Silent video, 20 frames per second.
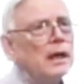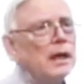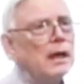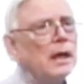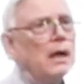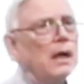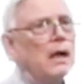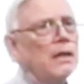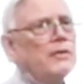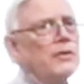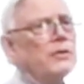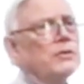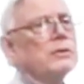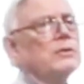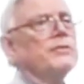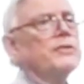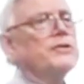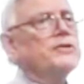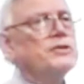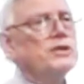
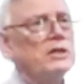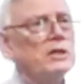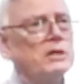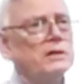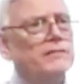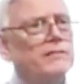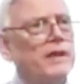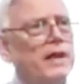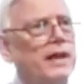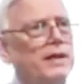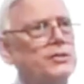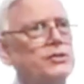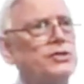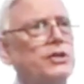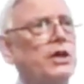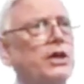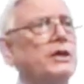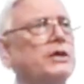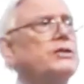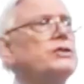of
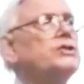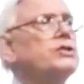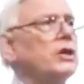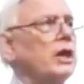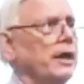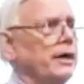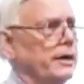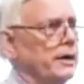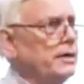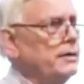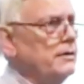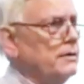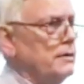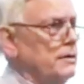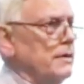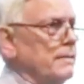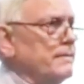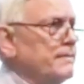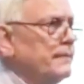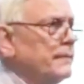Nanjing in China.
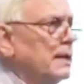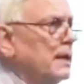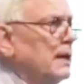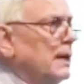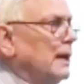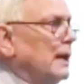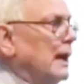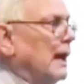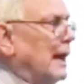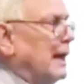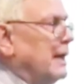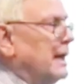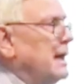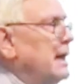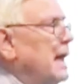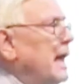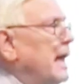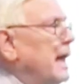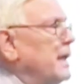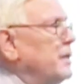And
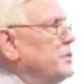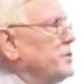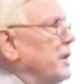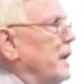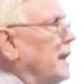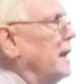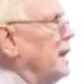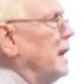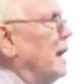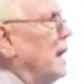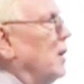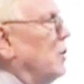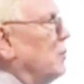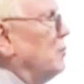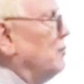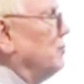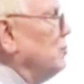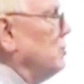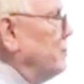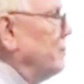he heads a
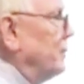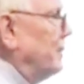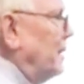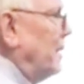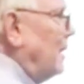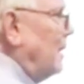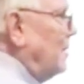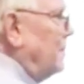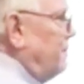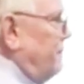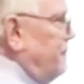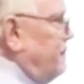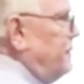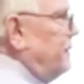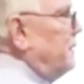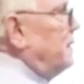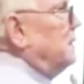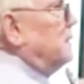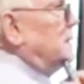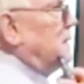group of
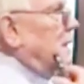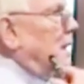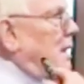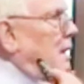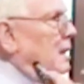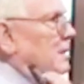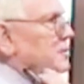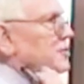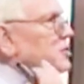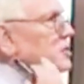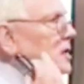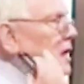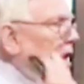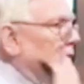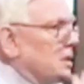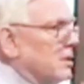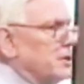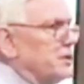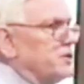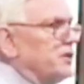
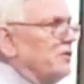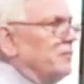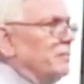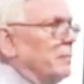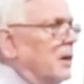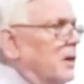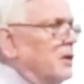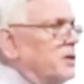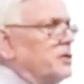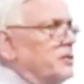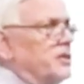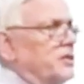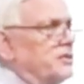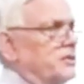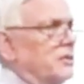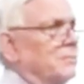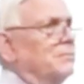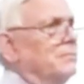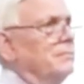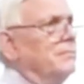scholars of
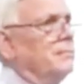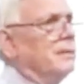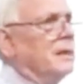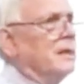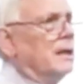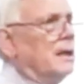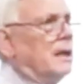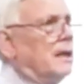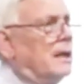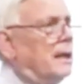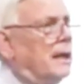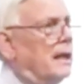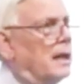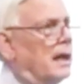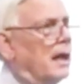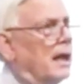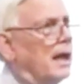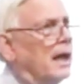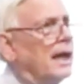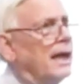Marxism. And
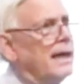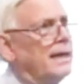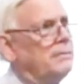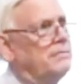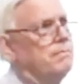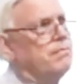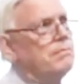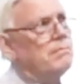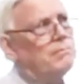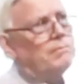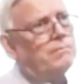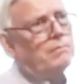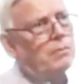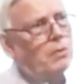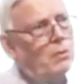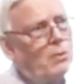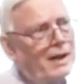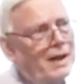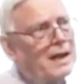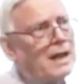
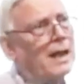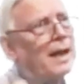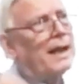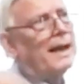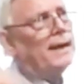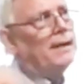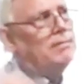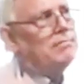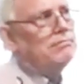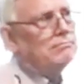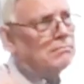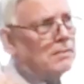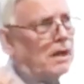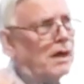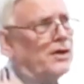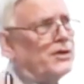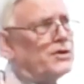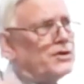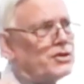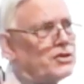the way
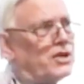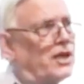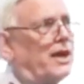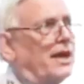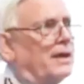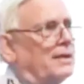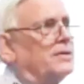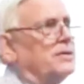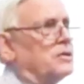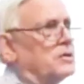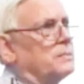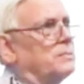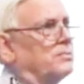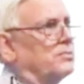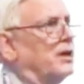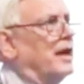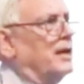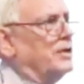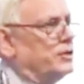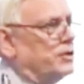I understand his
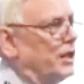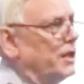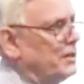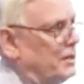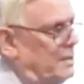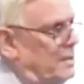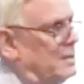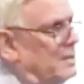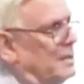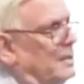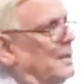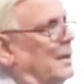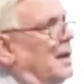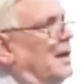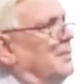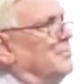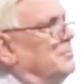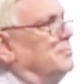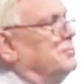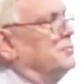project,
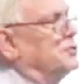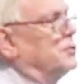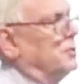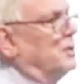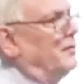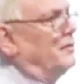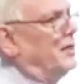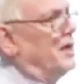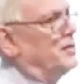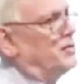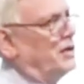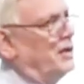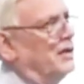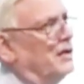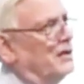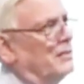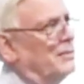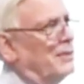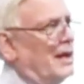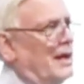I'm sort of guessing
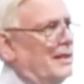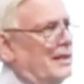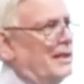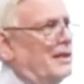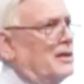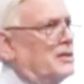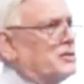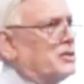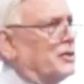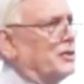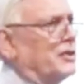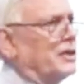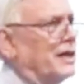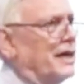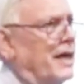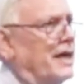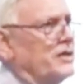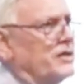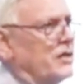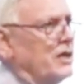here, but I think it's a good
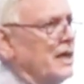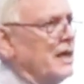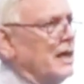guess,